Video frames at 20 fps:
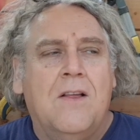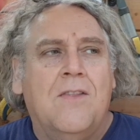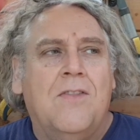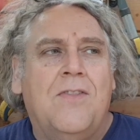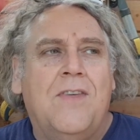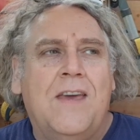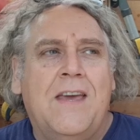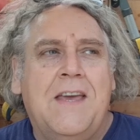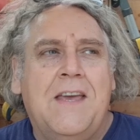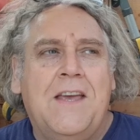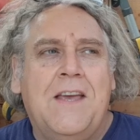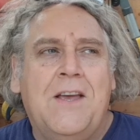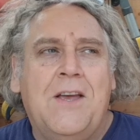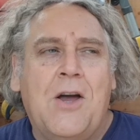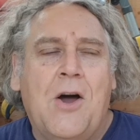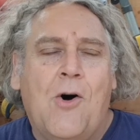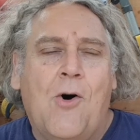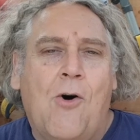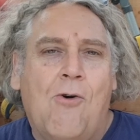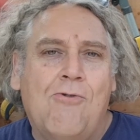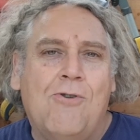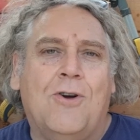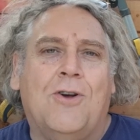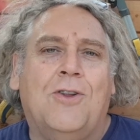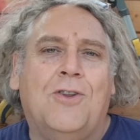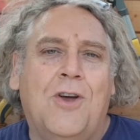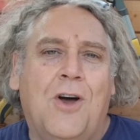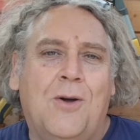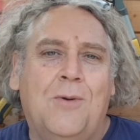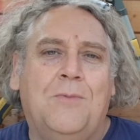The
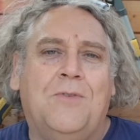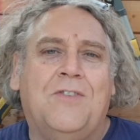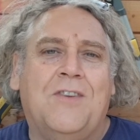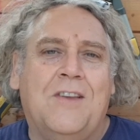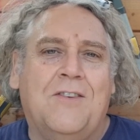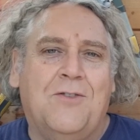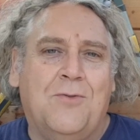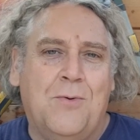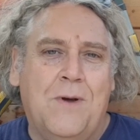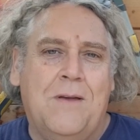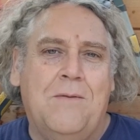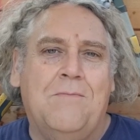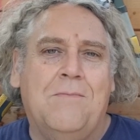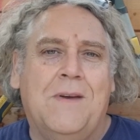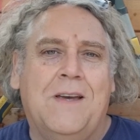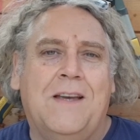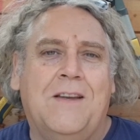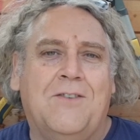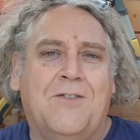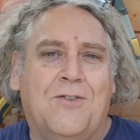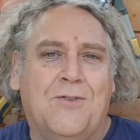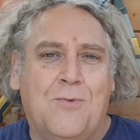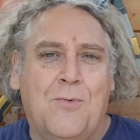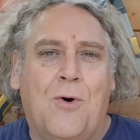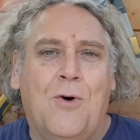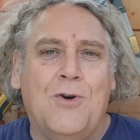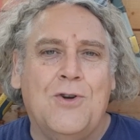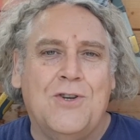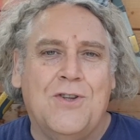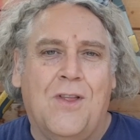Oregon Homestead sweetmeat
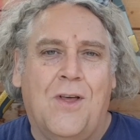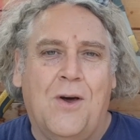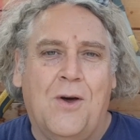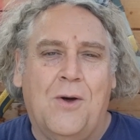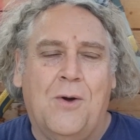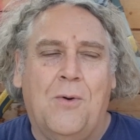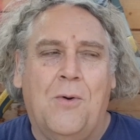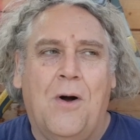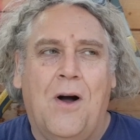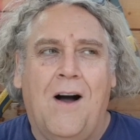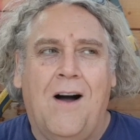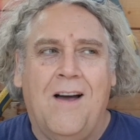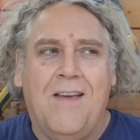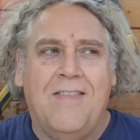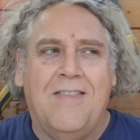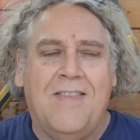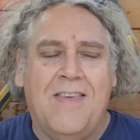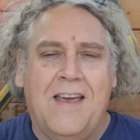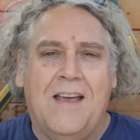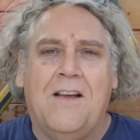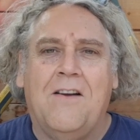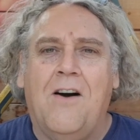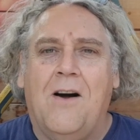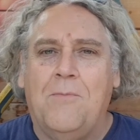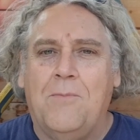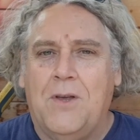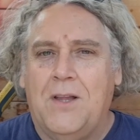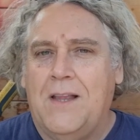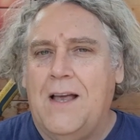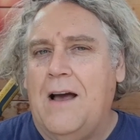squash, though, I think
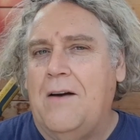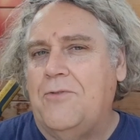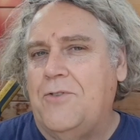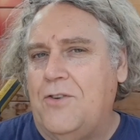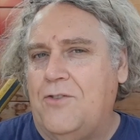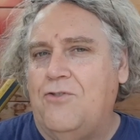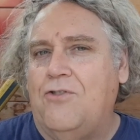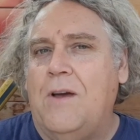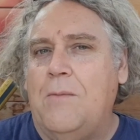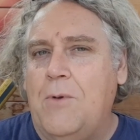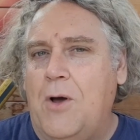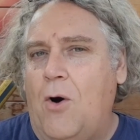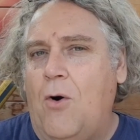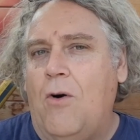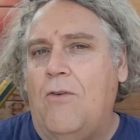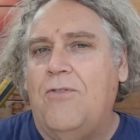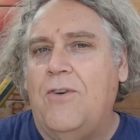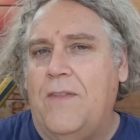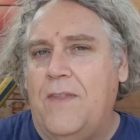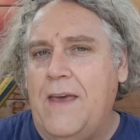I'm going to have to trim it off at